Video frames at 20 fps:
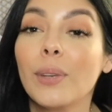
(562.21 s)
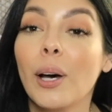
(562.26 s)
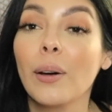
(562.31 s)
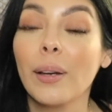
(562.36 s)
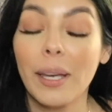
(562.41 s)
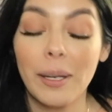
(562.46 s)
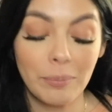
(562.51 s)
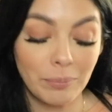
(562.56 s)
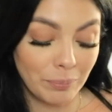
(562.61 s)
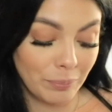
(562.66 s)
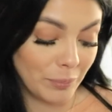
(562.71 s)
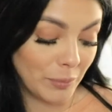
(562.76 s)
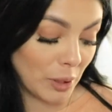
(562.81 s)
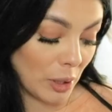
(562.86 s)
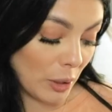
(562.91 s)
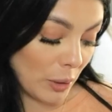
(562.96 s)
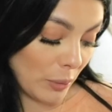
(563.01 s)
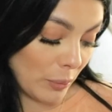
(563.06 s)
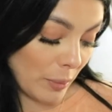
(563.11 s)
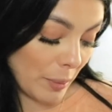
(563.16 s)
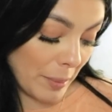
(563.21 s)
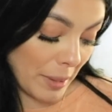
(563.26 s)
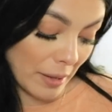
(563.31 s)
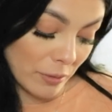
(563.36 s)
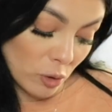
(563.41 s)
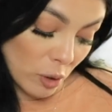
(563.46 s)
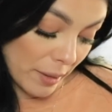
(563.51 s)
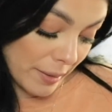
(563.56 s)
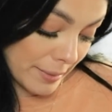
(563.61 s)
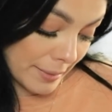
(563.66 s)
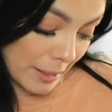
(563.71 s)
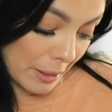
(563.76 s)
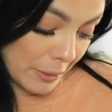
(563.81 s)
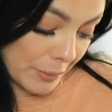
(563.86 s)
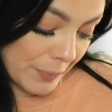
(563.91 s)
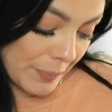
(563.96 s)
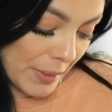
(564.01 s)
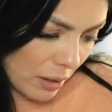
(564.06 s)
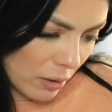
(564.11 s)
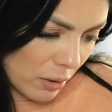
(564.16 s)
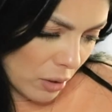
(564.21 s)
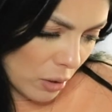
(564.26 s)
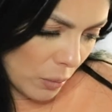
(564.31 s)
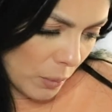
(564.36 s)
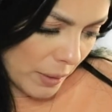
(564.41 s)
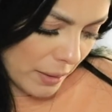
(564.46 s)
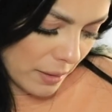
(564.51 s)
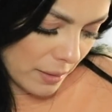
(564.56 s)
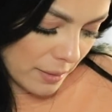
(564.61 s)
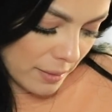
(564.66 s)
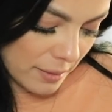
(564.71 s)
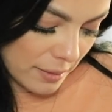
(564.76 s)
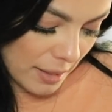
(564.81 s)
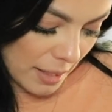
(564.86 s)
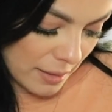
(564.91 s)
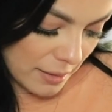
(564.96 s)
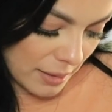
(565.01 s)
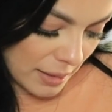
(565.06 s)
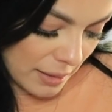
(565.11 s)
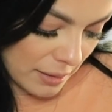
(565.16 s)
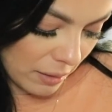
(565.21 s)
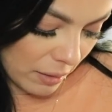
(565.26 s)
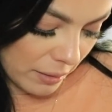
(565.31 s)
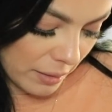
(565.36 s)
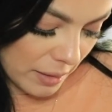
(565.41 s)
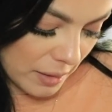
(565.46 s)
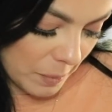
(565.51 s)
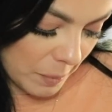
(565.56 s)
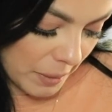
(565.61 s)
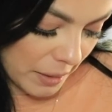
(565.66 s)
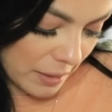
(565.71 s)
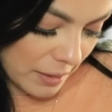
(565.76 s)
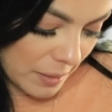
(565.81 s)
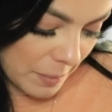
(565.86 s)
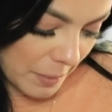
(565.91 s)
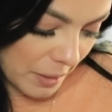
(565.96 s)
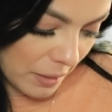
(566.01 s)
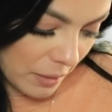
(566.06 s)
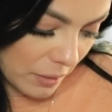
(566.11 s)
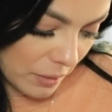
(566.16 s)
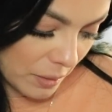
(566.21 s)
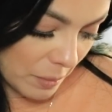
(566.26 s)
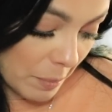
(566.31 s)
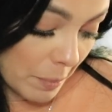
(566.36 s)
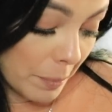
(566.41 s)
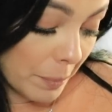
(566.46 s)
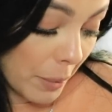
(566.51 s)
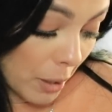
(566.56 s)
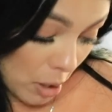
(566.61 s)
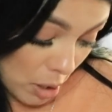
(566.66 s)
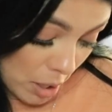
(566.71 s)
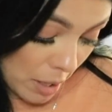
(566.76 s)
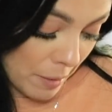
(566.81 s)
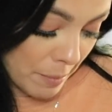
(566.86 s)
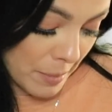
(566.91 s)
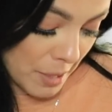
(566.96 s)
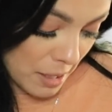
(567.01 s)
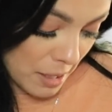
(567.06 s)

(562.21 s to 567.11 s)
Okay, so I'm gonna try this out. I don't know what the scent is on this, but it smells bomb.